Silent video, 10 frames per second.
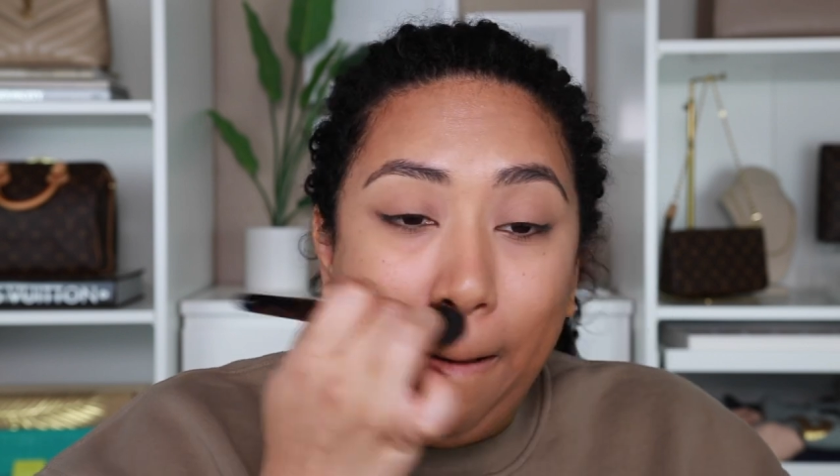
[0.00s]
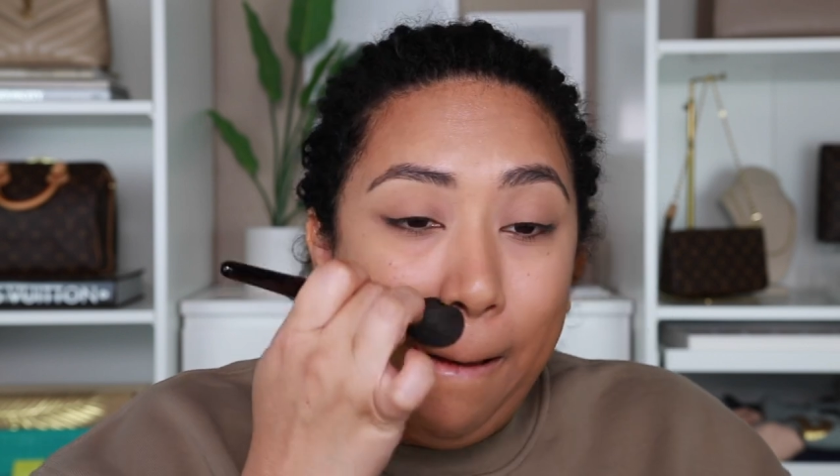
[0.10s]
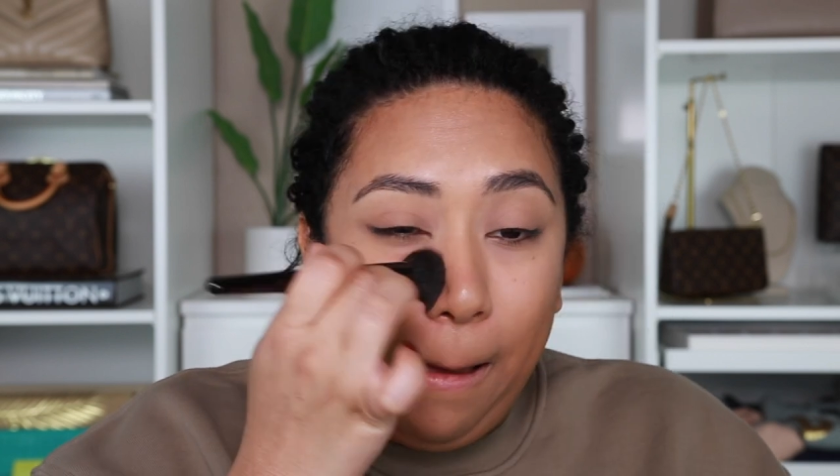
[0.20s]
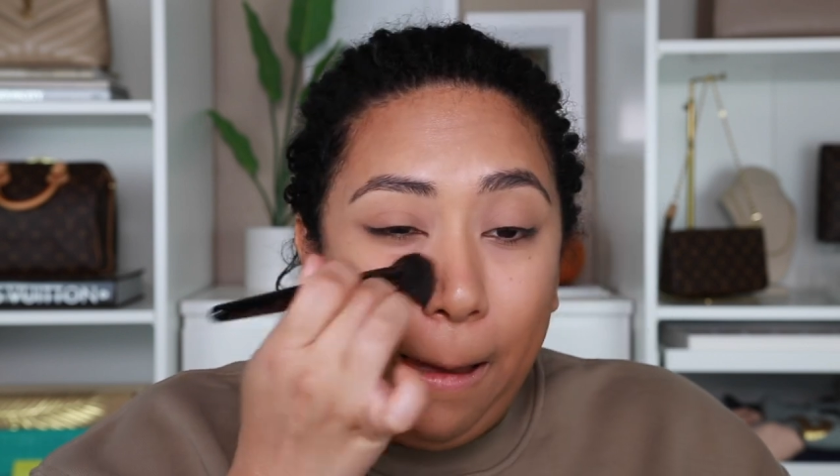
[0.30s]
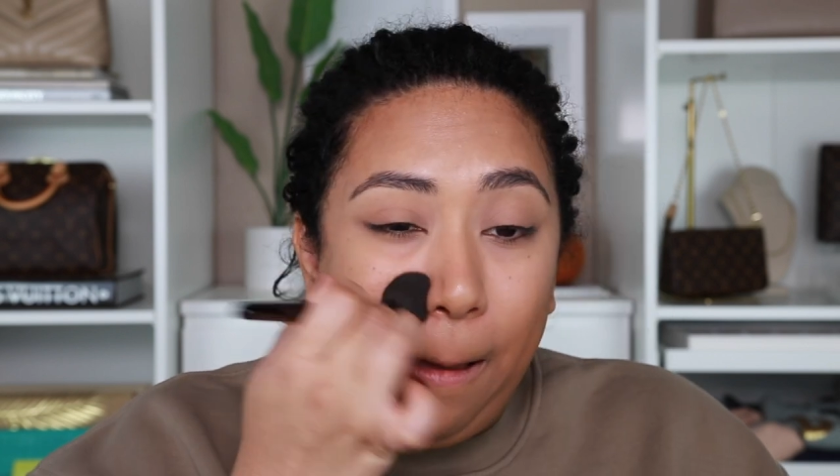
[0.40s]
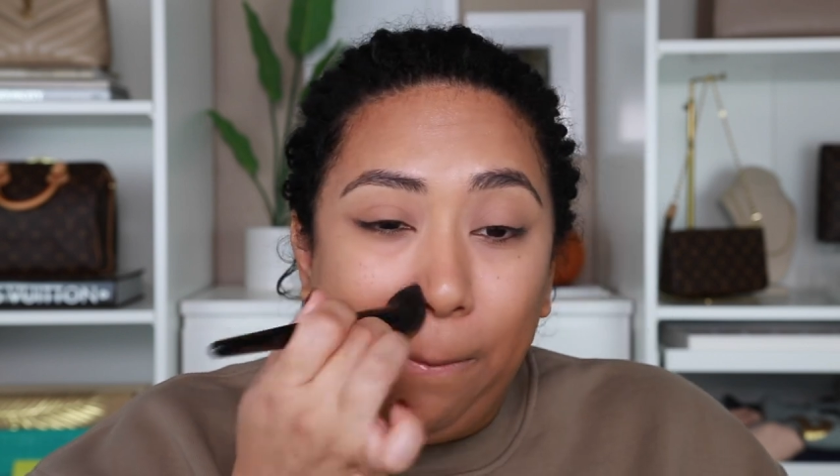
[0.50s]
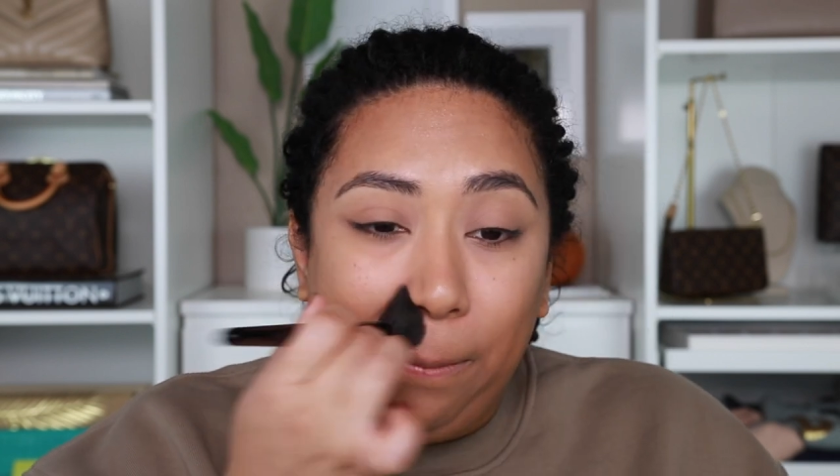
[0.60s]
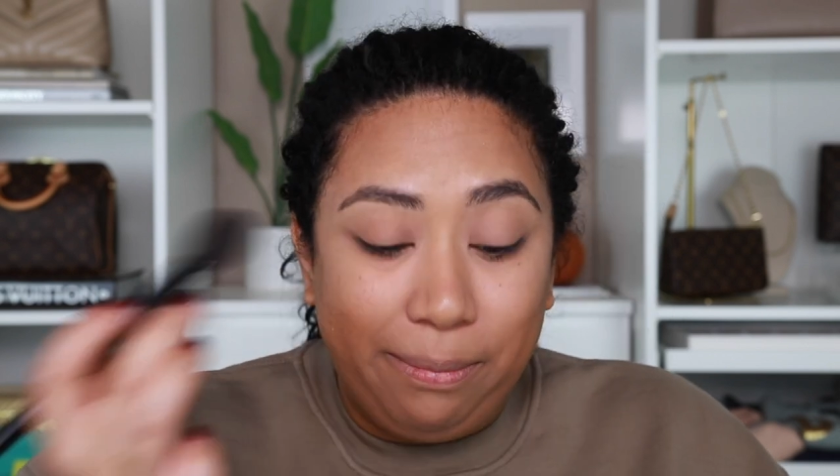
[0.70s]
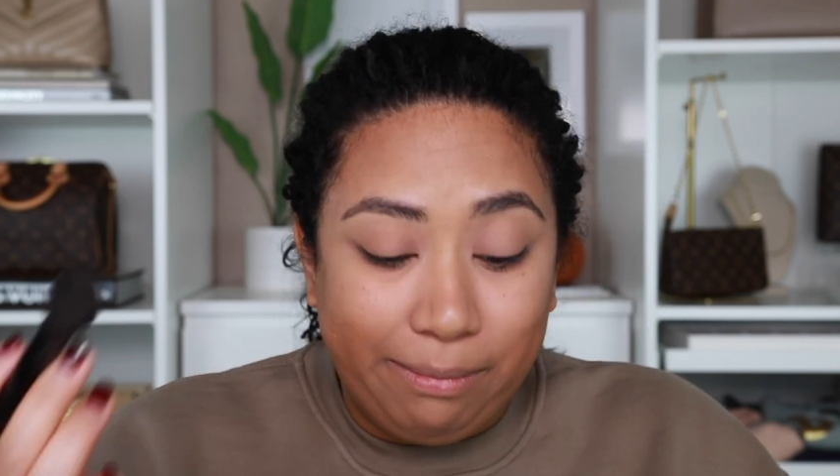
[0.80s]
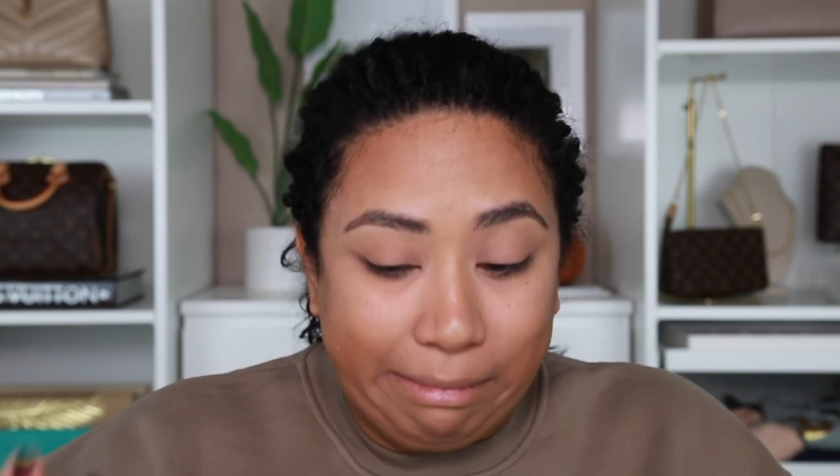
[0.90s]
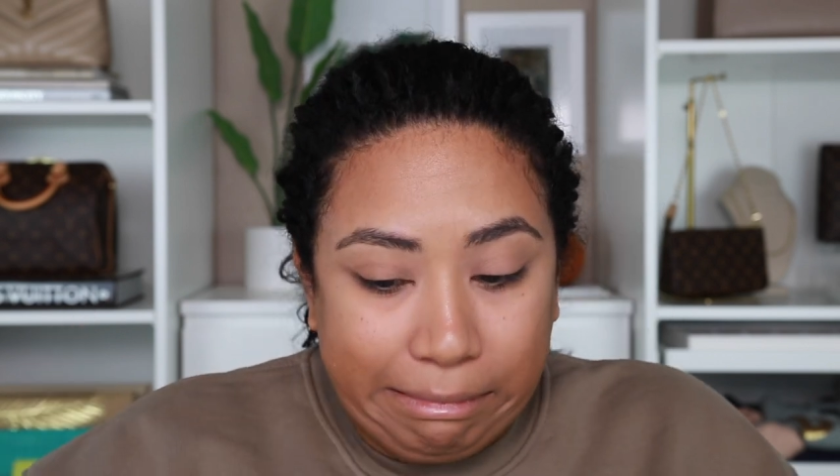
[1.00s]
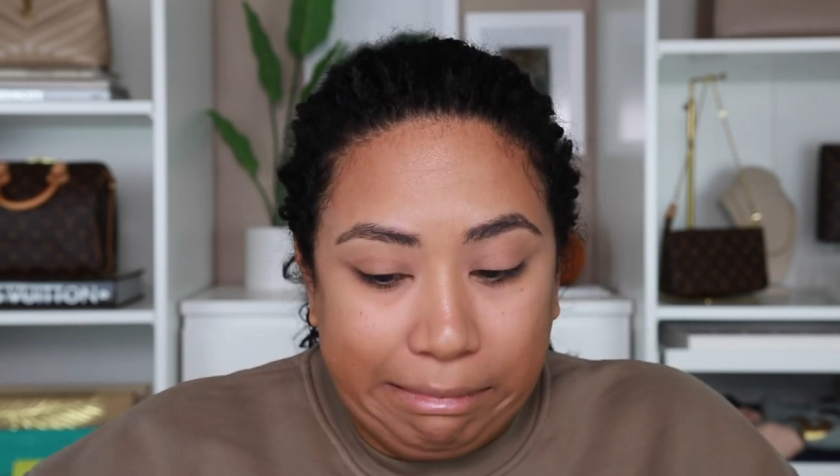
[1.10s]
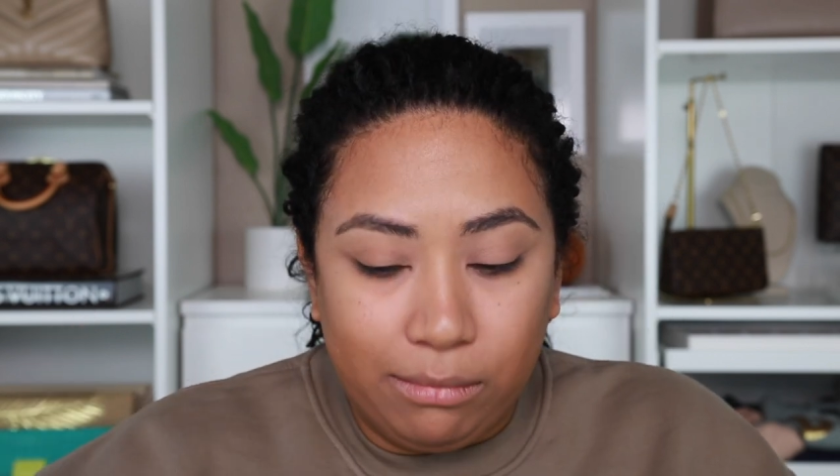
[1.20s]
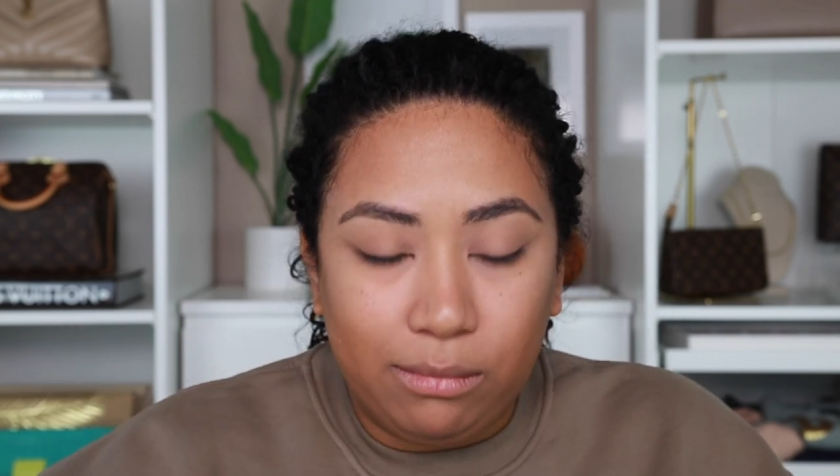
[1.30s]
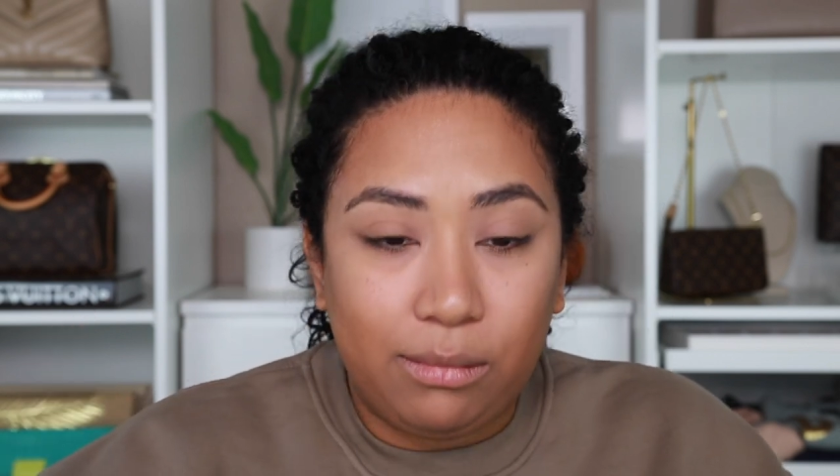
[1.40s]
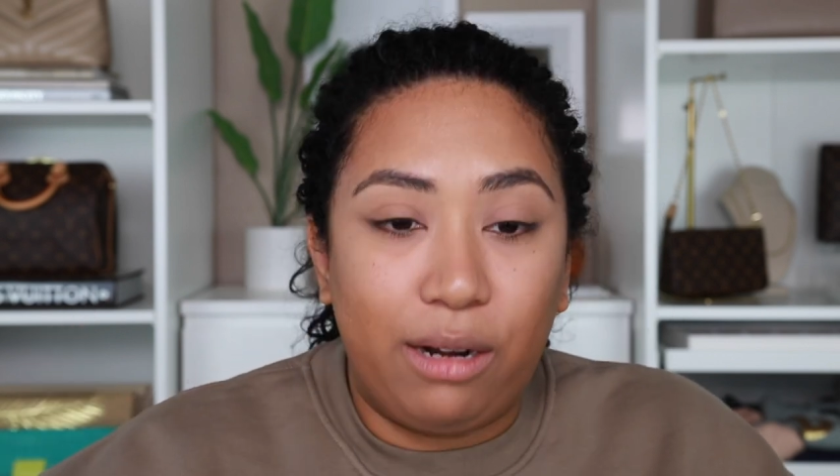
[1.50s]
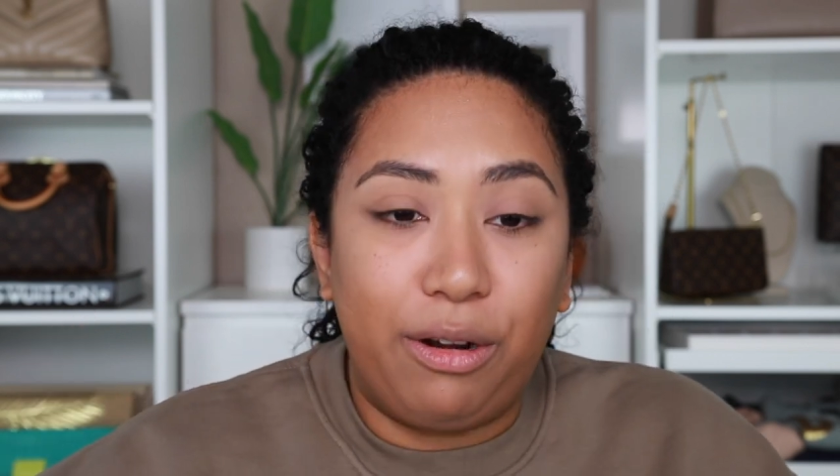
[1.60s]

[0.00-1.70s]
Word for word: Um, I